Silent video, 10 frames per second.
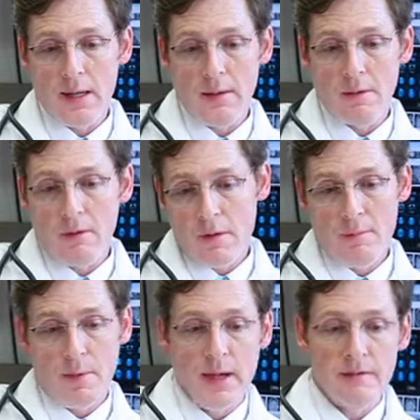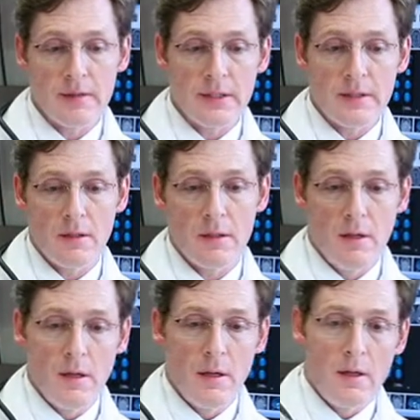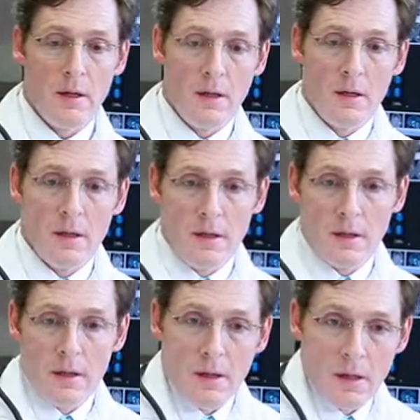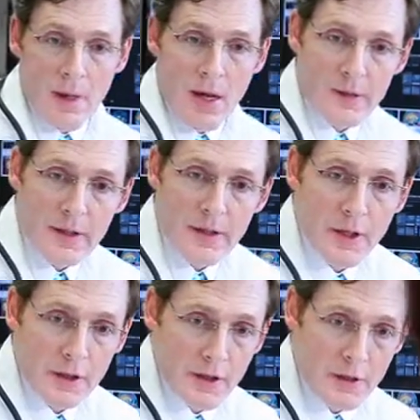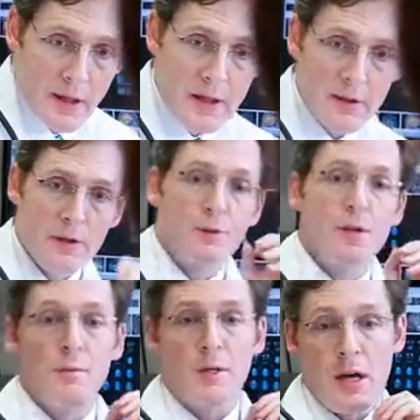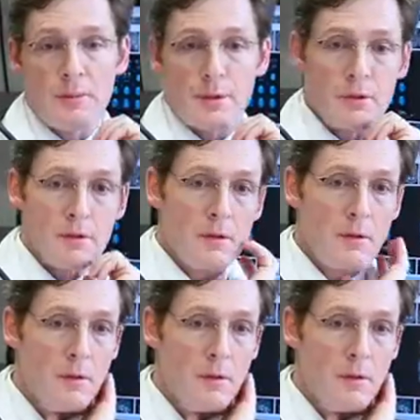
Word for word: a pamphlet about the condition and your treatment options.